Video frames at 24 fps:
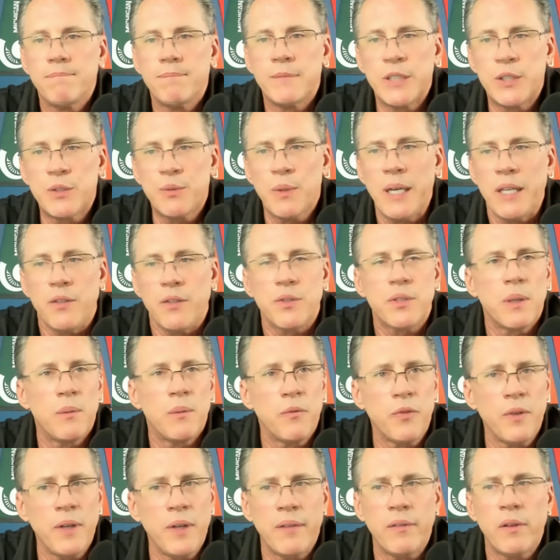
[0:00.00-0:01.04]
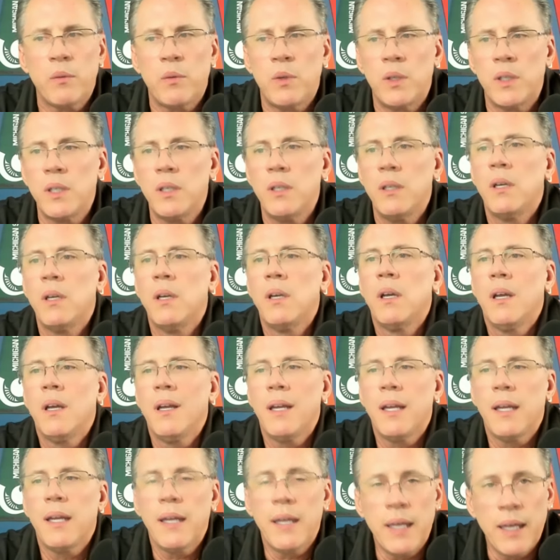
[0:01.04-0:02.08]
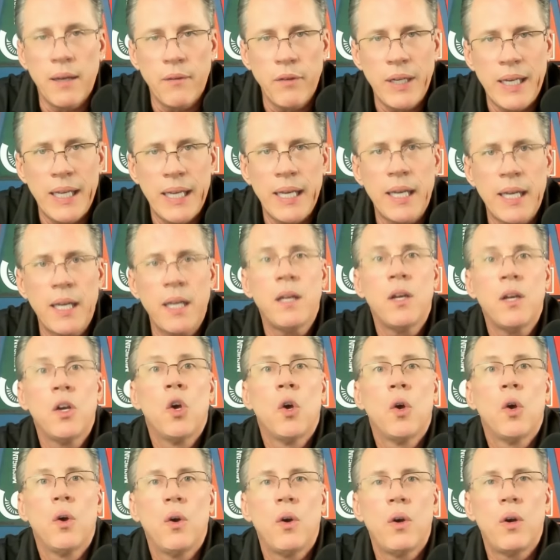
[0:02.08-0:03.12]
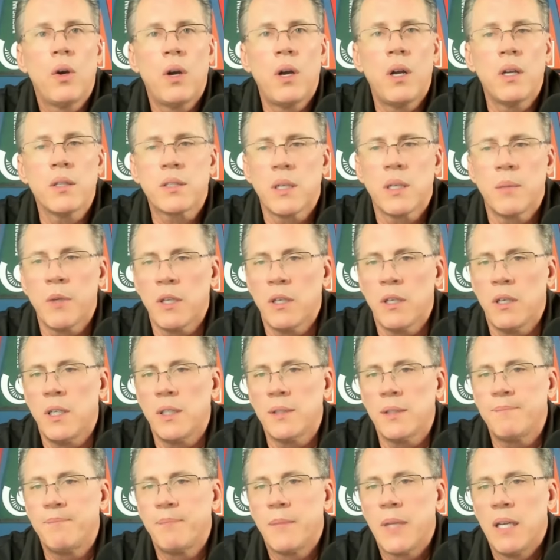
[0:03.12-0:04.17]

That's right. There's something for everyone, every day, all summer long.